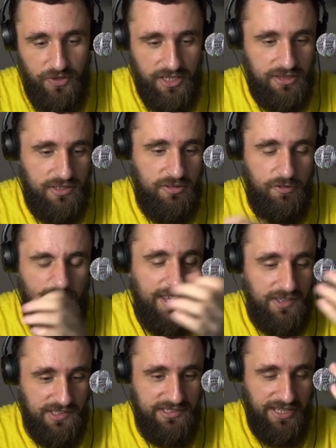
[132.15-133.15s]
Like the fact
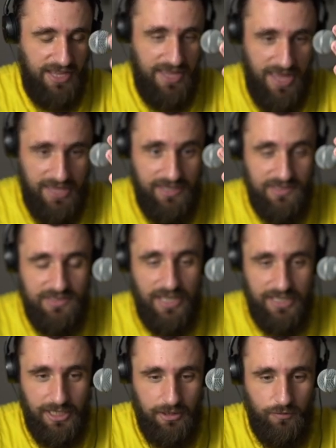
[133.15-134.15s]
that the CIA is
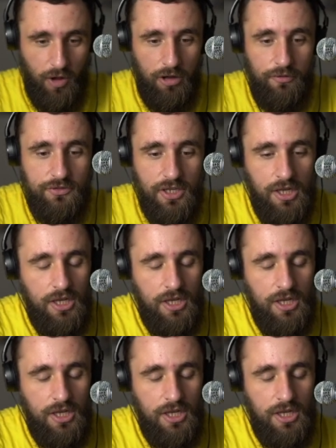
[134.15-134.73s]
getting involved,